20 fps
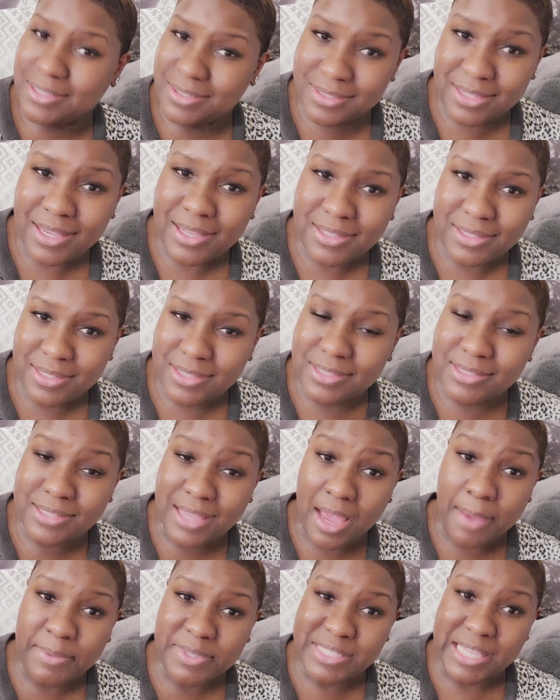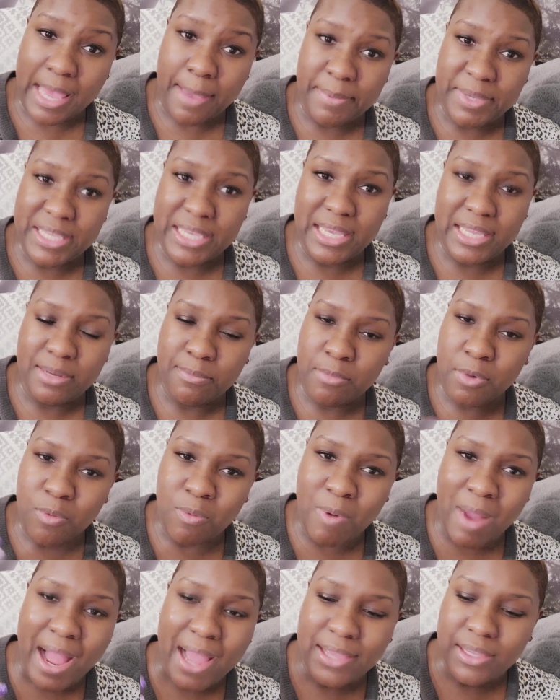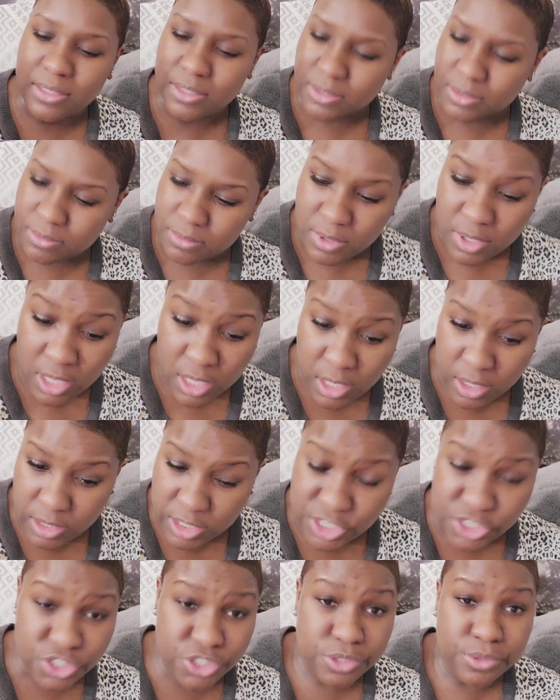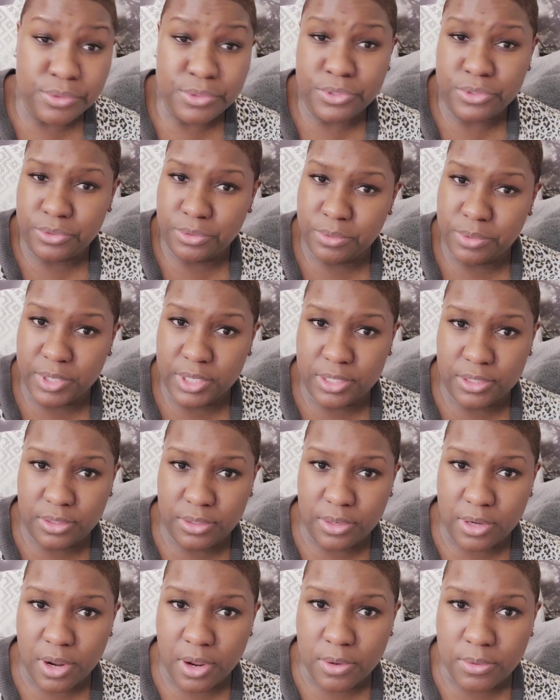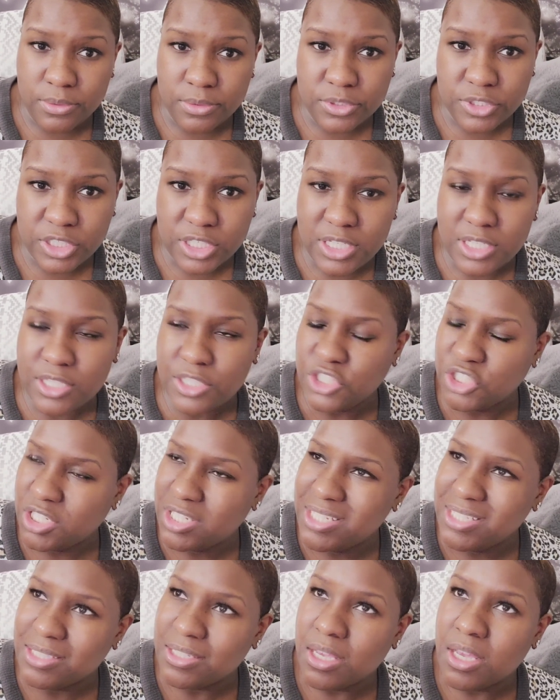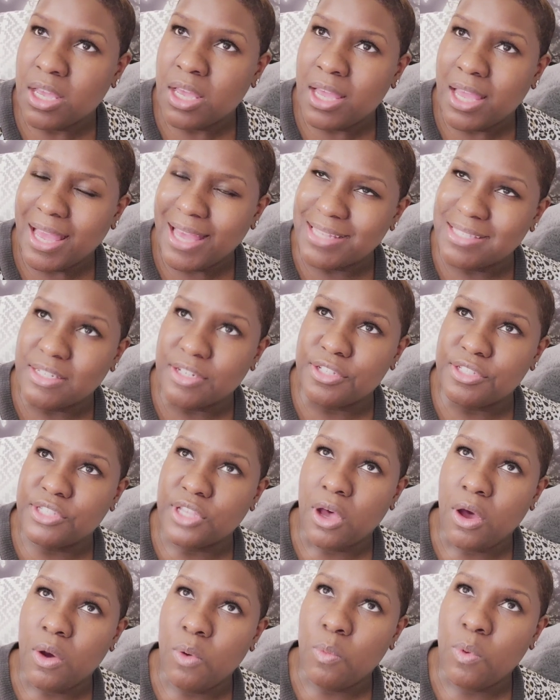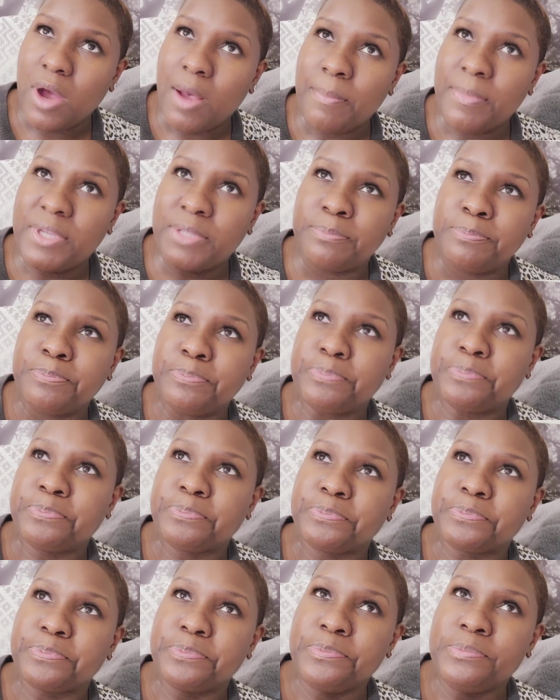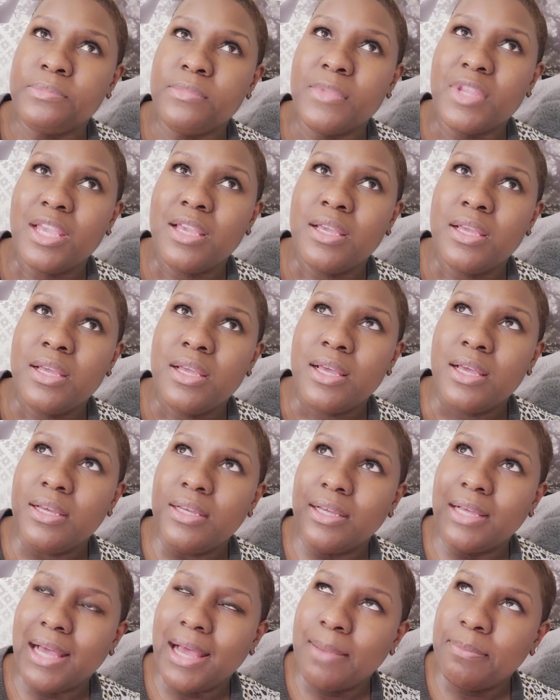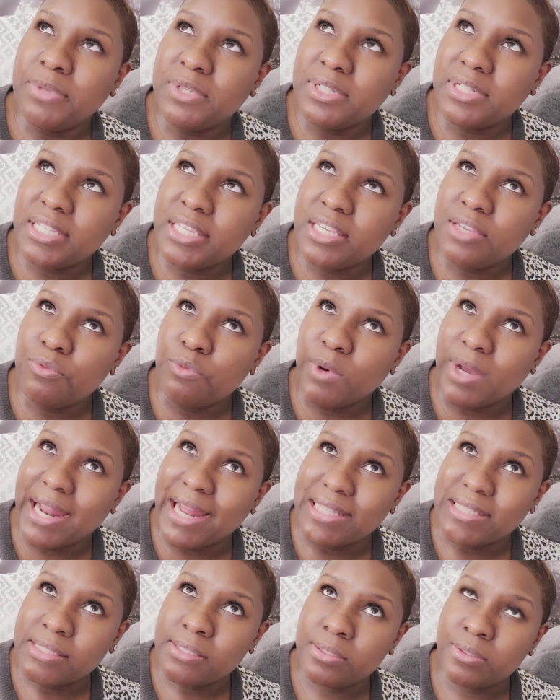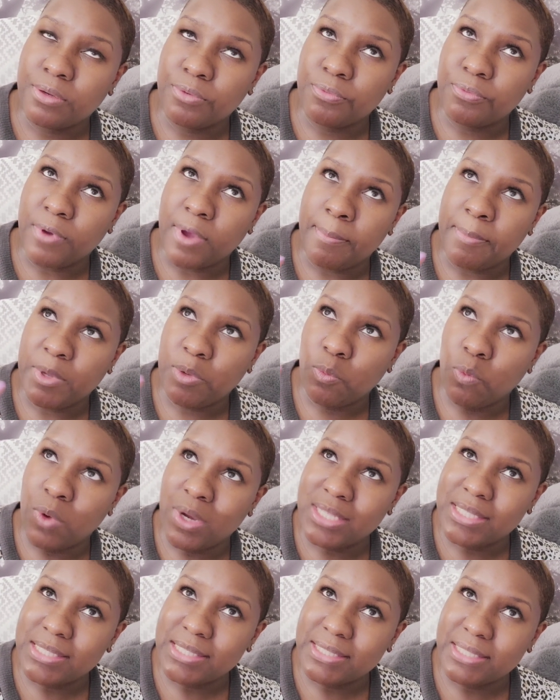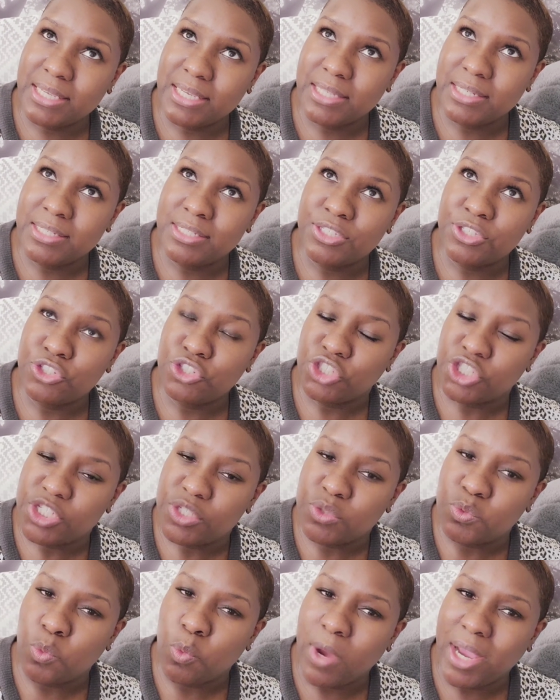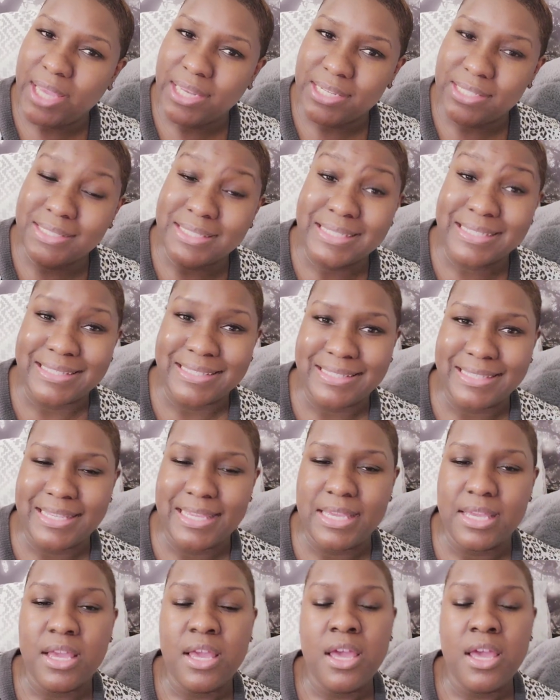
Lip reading: done this time and time again, and Mariah is used to it. She's as an adult woman, I believe what I took from it, one scene is she's waiting to see